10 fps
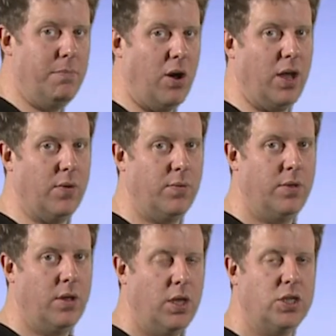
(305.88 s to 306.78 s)
mile.
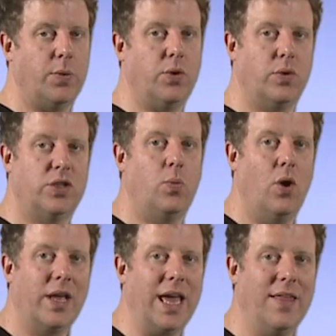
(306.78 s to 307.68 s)
So in order to
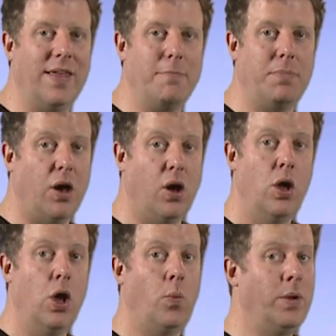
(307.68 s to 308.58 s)
work out that part,
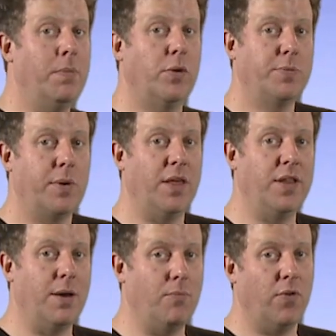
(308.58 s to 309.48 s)
we'd multiply the
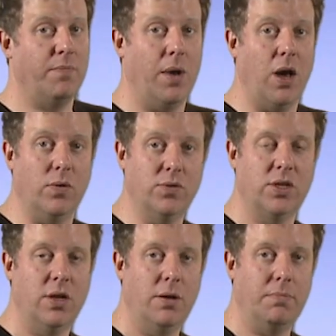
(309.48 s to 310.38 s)
number of
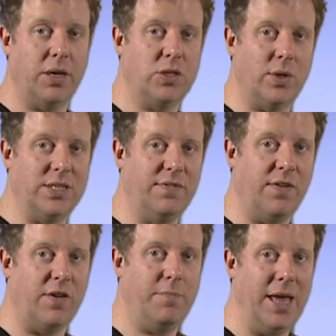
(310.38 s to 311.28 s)
miles by
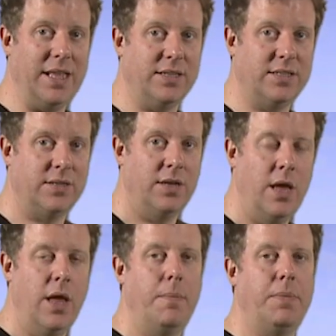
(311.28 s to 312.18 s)
25 pence.
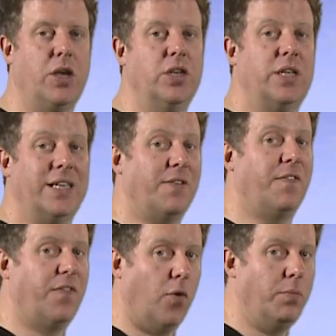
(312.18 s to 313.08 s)
Because it's a
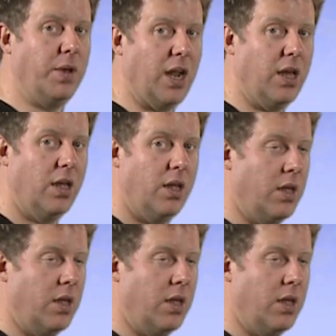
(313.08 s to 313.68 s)
formula,